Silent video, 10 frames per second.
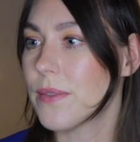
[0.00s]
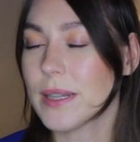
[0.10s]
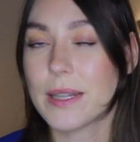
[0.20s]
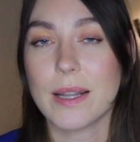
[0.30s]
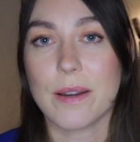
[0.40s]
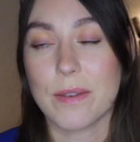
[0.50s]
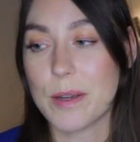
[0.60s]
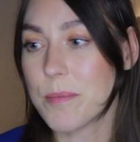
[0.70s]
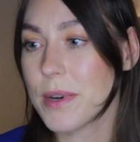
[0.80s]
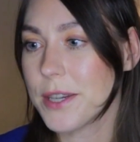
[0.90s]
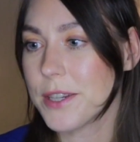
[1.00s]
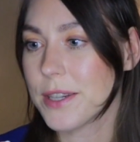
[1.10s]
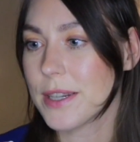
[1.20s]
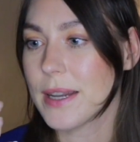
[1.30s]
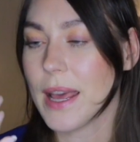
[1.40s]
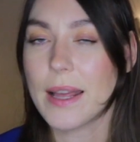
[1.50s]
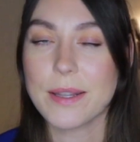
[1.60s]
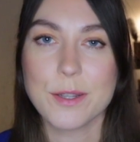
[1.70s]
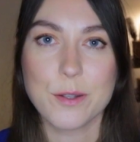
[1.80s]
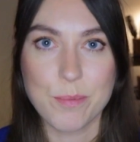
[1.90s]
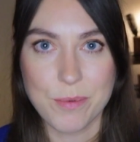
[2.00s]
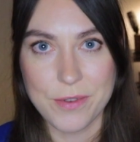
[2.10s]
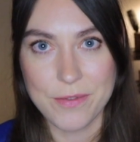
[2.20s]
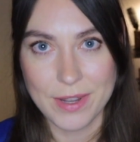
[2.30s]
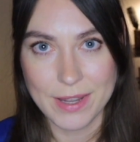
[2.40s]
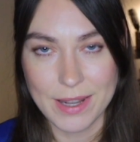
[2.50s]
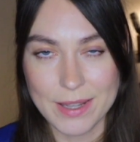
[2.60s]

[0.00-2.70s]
Vanilla Vibration and Supreme Vanilla.